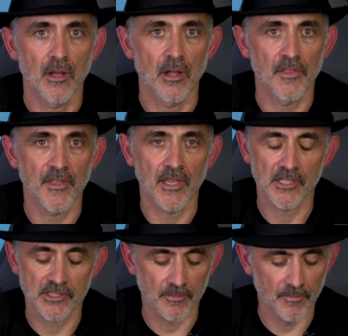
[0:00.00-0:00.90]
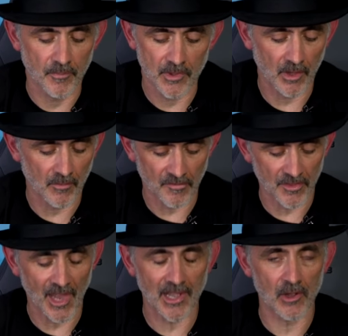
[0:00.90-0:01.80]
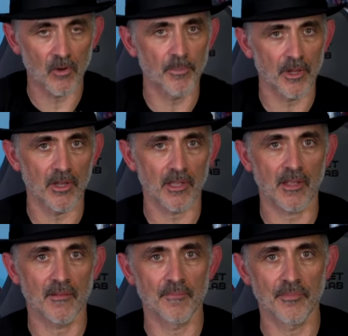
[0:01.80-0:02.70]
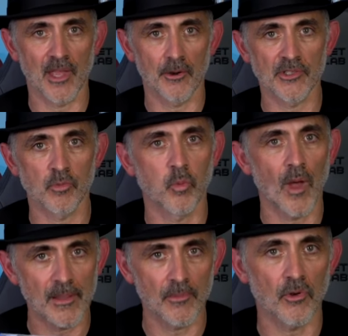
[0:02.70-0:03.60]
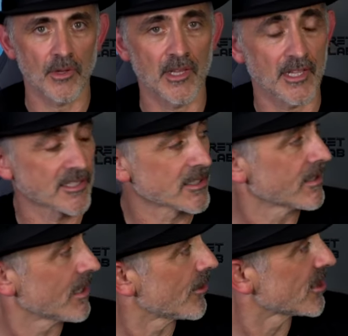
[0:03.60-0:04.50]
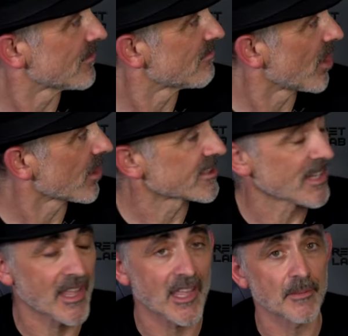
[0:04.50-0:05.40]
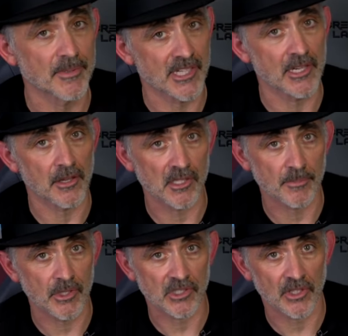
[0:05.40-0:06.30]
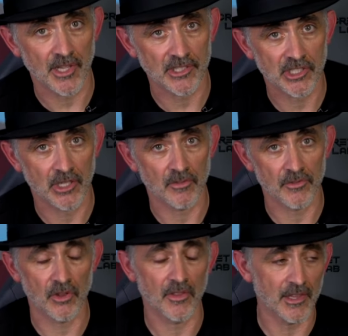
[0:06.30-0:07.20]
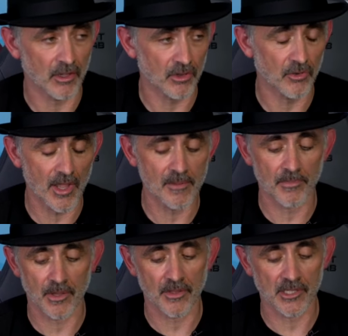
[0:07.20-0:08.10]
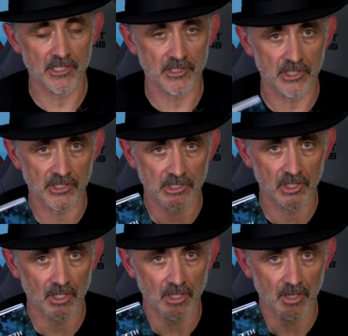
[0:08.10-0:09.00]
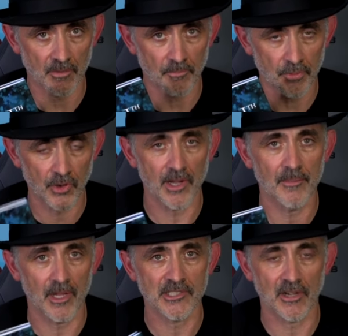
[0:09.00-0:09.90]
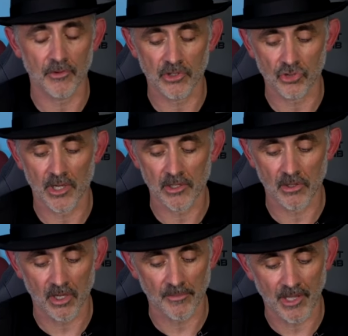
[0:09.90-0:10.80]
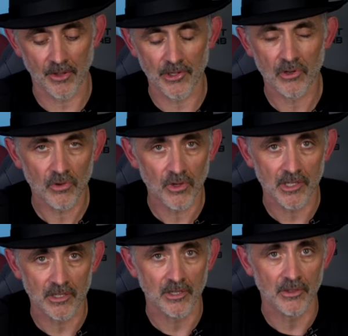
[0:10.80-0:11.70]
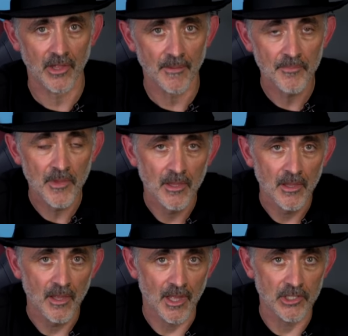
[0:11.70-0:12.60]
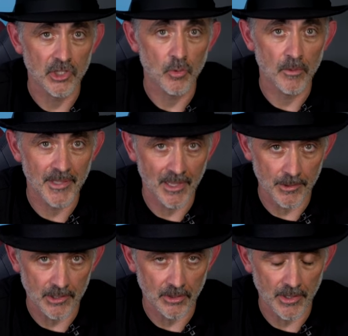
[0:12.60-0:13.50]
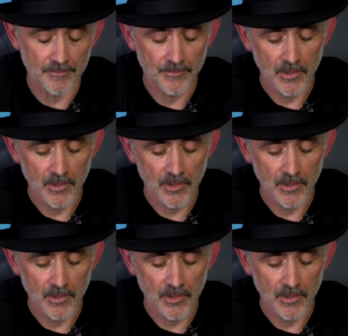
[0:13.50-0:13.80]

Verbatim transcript: I think it's a, you know, for that little book, there is way more in this than there is in, I'd say, eighty percent of those books on that shelf. Not that they're not great, but this is just pretty much every trick you're going to be going, oh, I could do that. And you will be able to do it